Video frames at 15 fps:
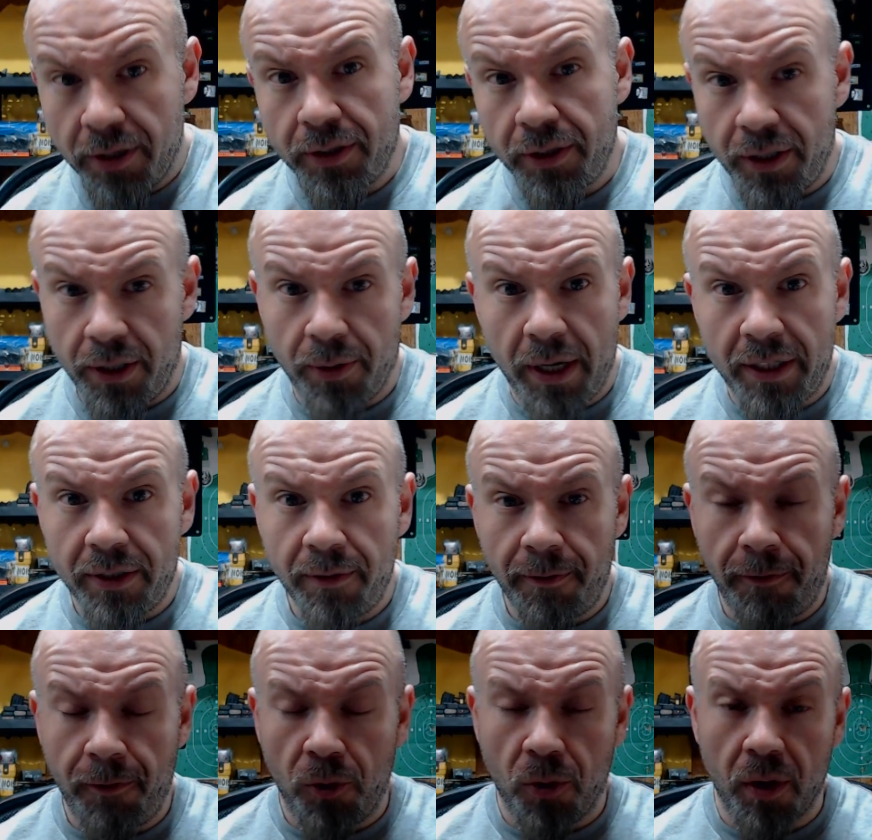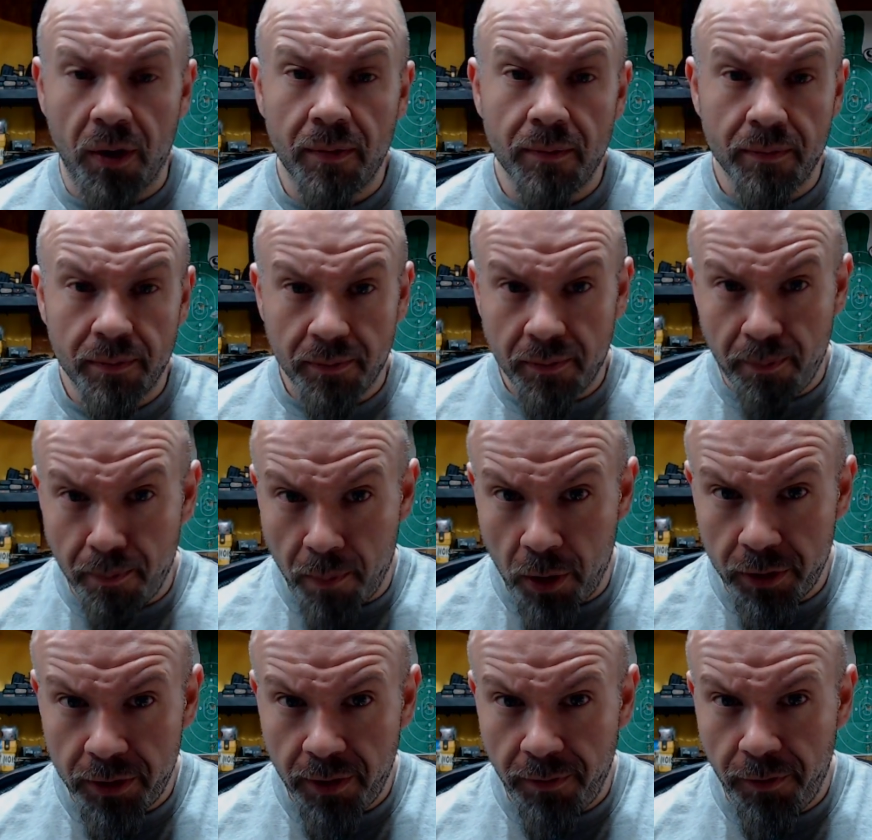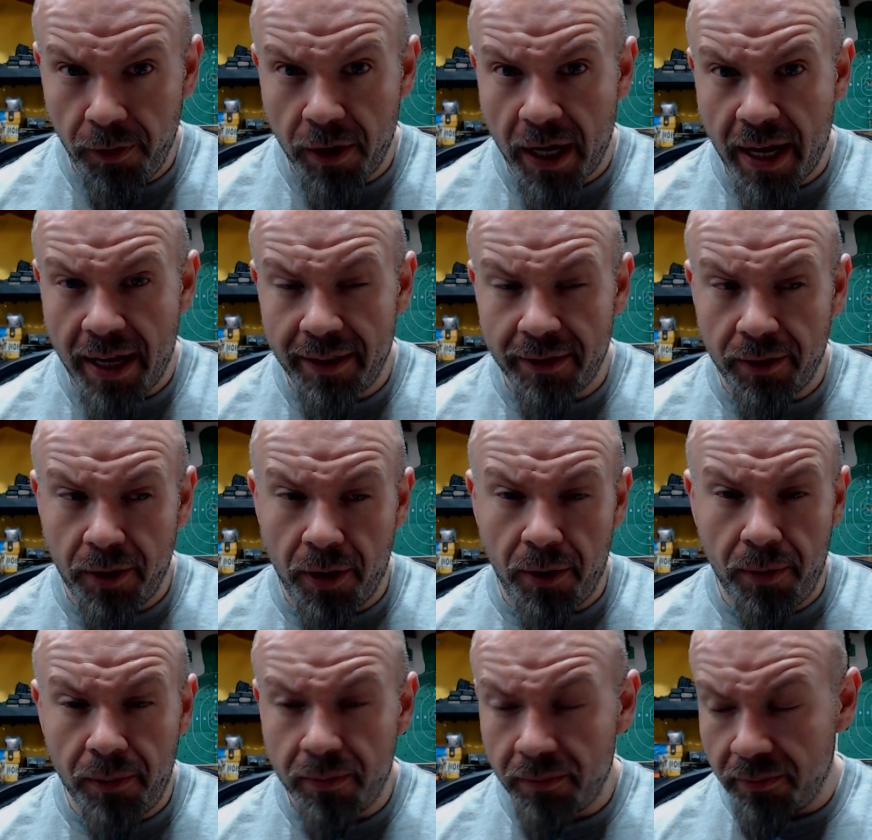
is a Generation 4. Most of you guys know